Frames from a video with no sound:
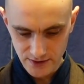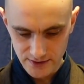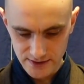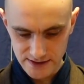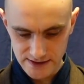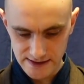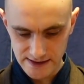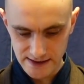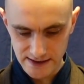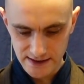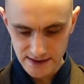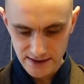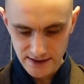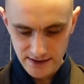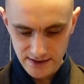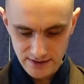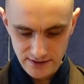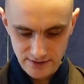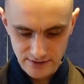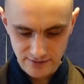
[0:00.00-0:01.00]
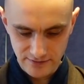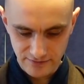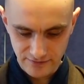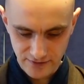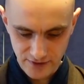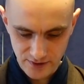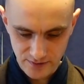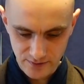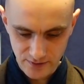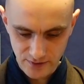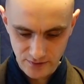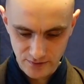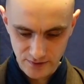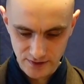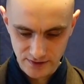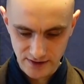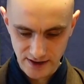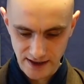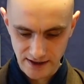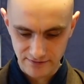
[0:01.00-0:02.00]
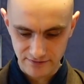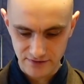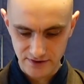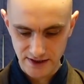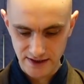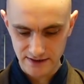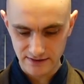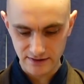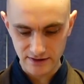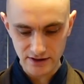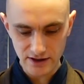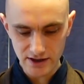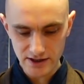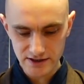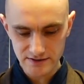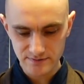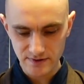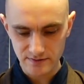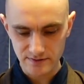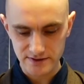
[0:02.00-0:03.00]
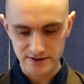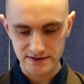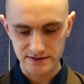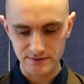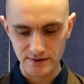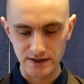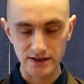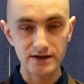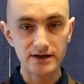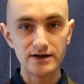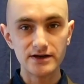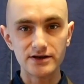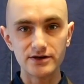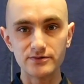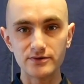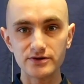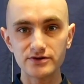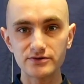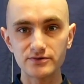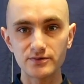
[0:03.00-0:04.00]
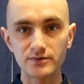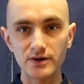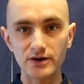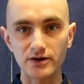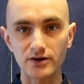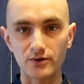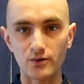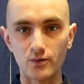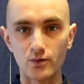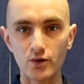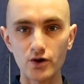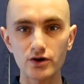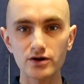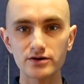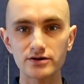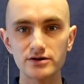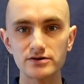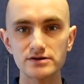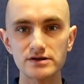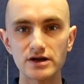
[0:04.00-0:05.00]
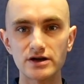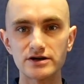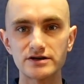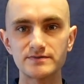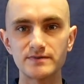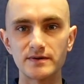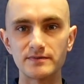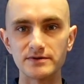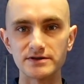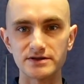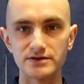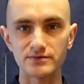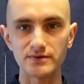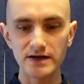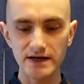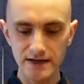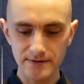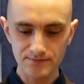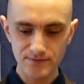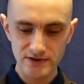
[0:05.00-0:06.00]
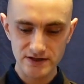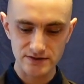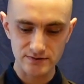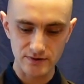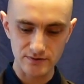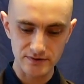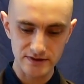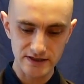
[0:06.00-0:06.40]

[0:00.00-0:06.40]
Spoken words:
tea, the foam will have created large bubbles as well. You want to work those large bubbles away. So what we